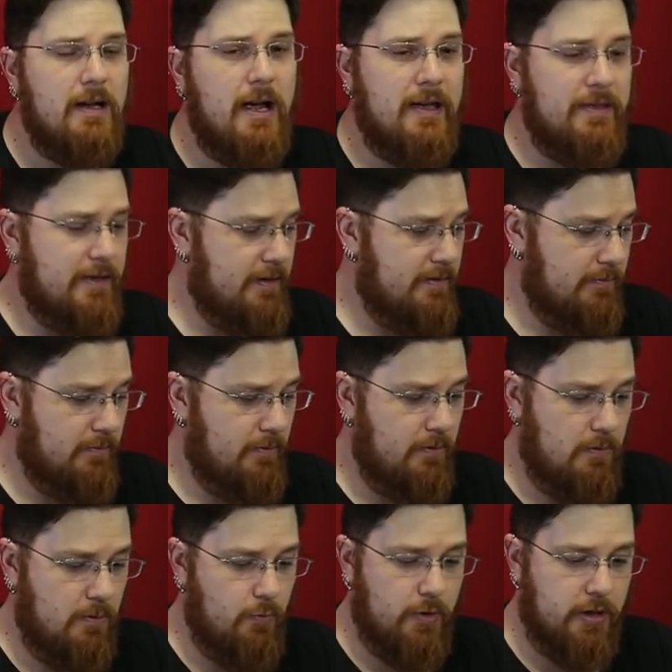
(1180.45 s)
And then
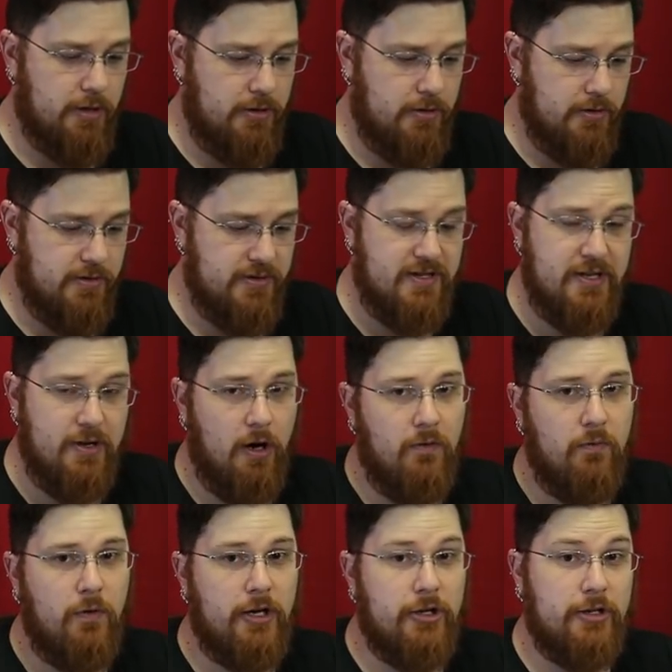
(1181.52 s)
we're going to use the
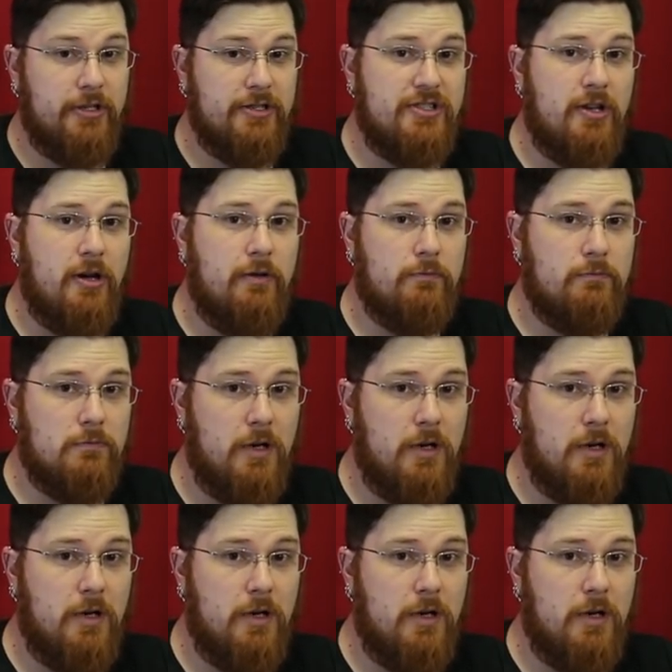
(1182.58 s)
off-white on its own